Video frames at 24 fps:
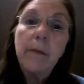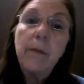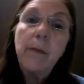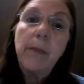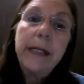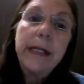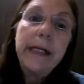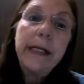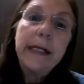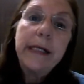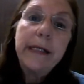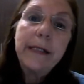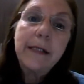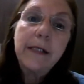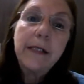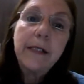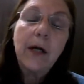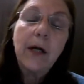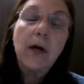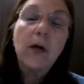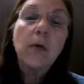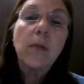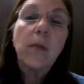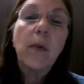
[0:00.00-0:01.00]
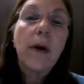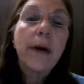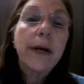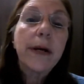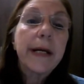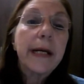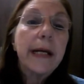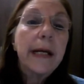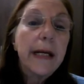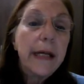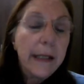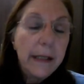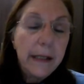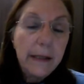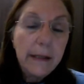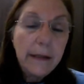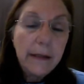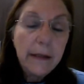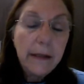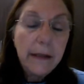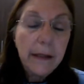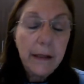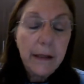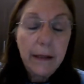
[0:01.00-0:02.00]
Please don't buy
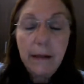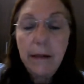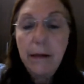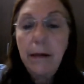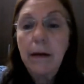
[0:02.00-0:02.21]
anything